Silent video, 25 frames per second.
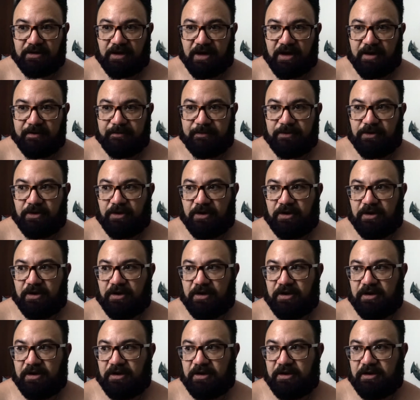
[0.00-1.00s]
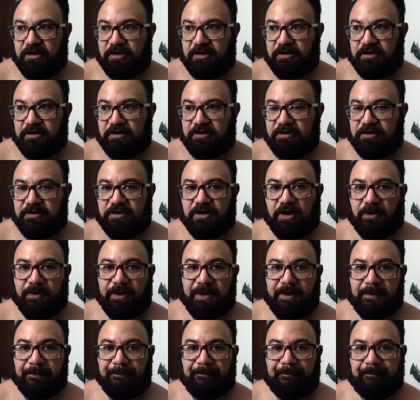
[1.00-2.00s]
I'm not
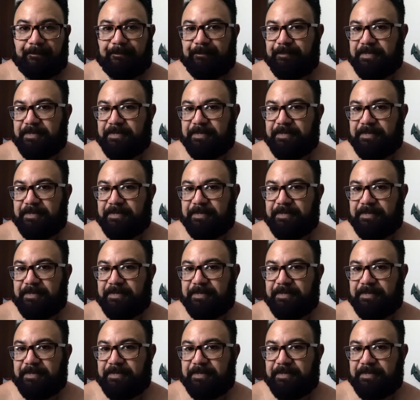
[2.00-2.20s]
going